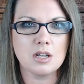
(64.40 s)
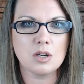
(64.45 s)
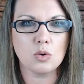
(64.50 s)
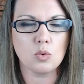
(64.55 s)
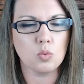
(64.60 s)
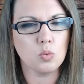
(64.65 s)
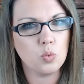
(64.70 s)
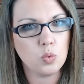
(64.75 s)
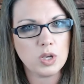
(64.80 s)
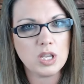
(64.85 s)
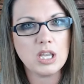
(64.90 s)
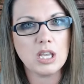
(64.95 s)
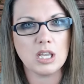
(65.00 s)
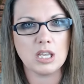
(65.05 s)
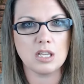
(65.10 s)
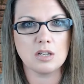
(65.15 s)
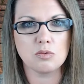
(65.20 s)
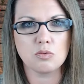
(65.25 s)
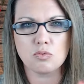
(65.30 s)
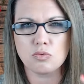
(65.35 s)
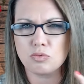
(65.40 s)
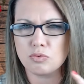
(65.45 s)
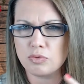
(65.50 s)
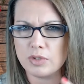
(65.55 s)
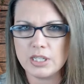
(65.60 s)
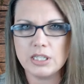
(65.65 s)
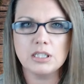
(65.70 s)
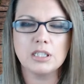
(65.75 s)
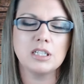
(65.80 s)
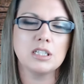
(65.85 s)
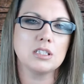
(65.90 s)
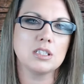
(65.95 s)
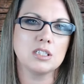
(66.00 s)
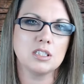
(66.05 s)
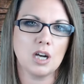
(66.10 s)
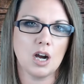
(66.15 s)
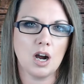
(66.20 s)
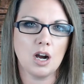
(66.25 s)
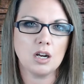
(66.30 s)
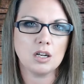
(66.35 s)
we really need to
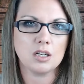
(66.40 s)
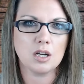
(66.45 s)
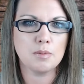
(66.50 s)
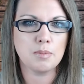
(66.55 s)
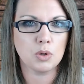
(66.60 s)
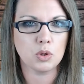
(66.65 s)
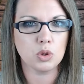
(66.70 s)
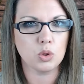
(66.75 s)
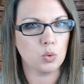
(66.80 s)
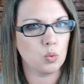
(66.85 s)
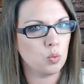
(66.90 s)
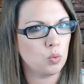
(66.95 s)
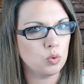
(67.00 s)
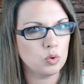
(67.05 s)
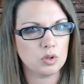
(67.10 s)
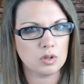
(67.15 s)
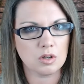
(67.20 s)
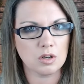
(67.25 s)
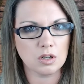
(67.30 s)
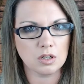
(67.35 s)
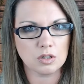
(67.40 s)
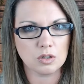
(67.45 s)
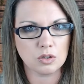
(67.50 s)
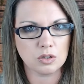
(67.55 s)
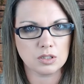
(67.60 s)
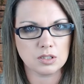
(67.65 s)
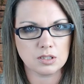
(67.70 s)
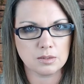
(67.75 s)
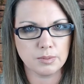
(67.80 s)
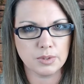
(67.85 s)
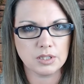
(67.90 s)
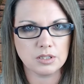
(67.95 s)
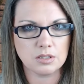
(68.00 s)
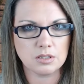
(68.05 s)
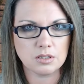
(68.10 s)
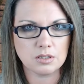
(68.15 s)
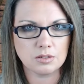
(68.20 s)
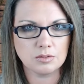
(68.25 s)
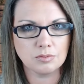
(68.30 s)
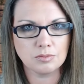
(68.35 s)
talk about the war on
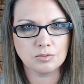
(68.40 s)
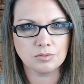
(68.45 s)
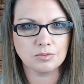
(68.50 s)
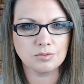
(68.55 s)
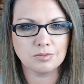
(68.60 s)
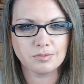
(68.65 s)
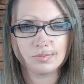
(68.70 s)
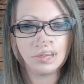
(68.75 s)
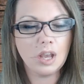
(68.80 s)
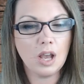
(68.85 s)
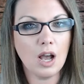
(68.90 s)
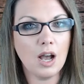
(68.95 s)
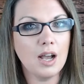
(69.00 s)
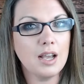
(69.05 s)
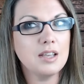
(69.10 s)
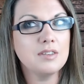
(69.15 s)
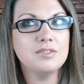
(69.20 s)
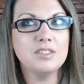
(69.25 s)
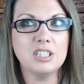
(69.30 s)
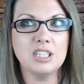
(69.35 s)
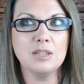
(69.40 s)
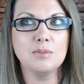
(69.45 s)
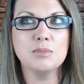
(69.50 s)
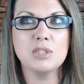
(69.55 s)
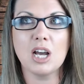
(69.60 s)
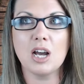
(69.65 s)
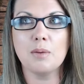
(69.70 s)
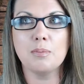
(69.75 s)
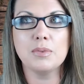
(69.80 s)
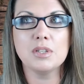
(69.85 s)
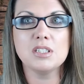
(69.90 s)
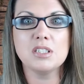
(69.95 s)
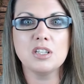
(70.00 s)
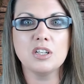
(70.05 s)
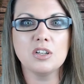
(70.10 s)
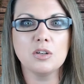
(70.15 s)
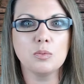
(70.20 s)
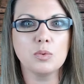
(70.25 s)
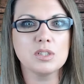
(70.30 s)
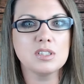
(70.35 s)
Christmas. I have teamed up this
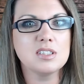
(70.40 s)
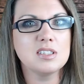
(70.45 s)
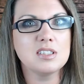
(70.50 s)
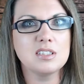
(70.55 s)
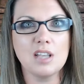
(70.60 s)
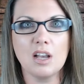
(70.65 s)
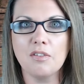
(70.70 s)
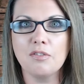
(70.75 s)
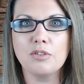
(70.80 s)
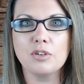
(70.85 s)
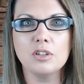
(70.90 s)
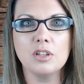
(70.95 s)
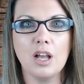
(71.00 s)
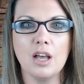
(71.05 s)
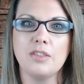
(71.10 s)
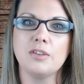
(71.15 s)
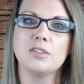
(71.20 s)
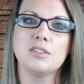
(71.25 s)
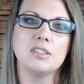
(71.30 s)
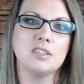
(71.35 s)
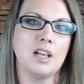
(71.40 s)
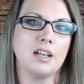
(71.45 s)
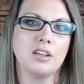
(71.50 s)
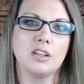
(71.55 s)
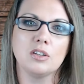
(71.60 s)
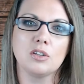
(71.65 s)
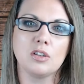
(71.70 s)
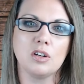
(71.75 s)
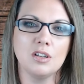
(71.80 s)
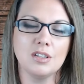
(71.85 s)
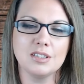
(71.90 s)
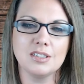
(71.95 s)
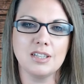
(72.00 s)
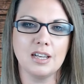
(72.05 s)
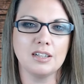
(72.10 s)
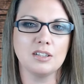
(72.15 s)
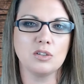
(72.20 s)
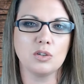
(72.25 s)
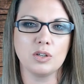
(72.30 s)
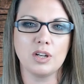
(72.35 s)
year with several other secular
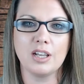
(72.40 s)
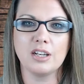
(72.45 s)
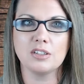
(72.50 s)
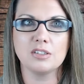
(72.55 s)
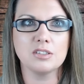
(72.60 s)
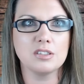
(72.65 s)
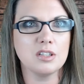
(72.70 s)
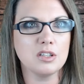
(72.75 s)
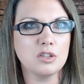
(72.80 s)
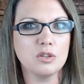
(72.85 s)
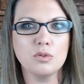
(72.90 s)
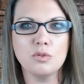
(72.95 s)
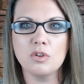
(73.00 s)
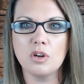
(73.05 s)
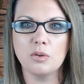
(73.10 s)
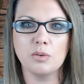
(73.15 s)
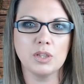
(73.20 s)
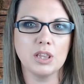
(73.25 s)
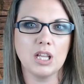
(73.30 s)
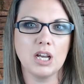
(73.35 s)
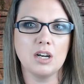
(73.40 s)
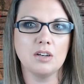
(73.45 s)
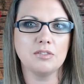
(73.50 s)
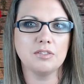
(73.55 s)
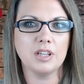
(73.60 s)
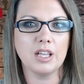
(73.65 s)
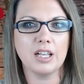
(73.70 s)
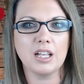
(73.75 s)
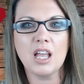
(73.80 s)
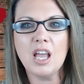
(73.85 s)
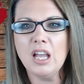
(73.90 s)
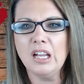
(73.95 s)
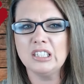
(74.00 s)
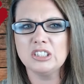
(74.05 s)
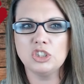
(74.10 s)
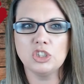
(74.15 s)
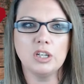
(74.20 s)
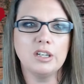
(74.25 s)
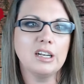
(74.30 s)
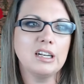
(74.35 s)
content creators that you know and love, like
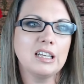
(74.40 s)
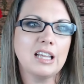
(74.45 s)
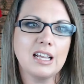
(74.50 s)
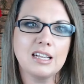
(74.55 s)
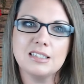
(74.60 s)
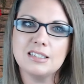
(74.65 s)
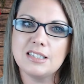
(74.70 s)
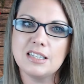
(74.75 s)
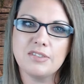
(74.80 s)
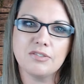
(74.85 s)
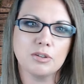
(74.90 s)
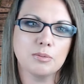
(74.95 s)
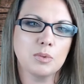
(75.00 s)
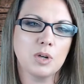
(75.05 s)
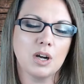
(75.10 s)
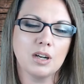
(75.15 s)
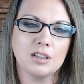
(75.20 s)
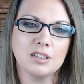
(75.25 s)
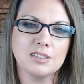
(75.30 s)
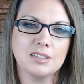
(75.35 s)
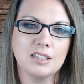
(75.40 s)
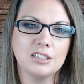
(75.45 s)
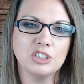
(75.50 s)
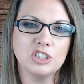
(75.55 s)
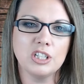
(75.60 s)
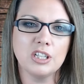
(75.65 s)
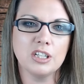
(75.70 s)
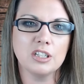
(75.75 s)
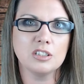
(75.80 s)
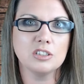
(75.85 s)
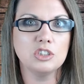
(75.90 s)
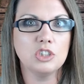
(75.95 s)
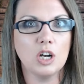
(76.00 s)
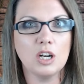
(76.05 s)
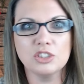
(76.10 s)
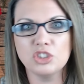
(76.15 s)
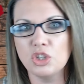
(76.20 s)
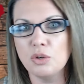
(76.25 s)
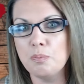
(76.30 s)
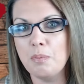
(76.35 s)
John and Casey from Godless Engineer,
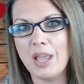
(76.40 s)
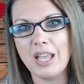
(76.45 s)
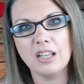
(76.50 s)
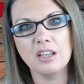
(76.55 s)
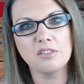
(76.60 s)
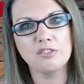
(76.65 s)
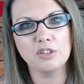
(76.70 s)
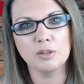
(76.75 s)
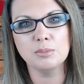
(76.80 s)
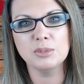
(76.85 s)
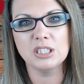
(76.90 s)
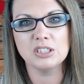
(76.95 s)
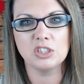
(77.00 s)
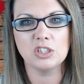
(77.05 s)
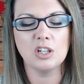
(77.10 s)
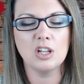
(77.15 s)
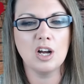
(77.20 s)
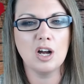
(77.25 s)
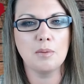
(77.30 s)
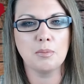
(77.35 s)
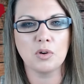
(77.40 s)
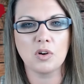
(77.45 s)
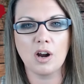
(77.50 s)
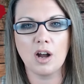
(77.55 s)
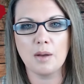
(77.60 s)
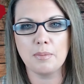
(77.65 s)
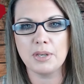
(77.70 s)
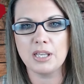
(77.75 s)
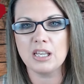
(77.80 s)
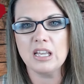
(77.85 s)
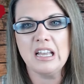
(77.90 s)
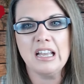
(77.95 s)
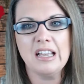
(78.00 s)
Josh and Megan from Digital Hammurabi,